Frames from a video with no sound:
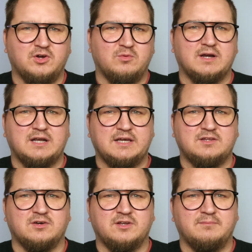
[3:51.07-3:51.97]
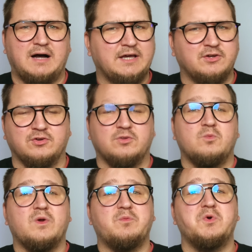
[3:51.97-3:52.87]
one clicked on them, I don't know.
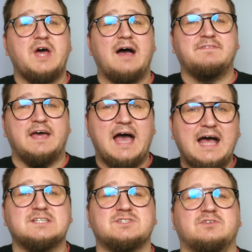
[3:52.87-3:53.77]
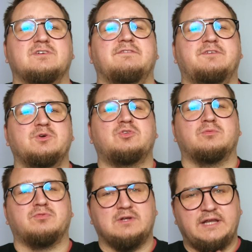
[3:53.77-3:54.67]
We would have the answer if YouTube
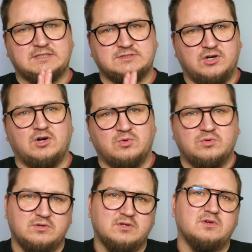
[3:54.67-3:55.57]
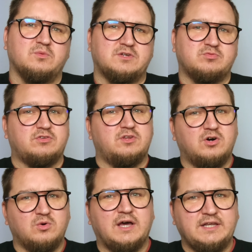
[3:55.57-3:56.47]
would let us know, which was the
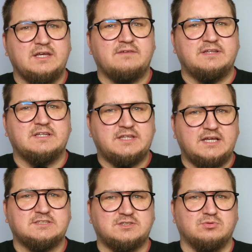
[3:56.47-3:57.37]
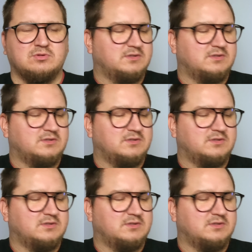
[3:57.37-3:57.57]
whole idea with the test tool.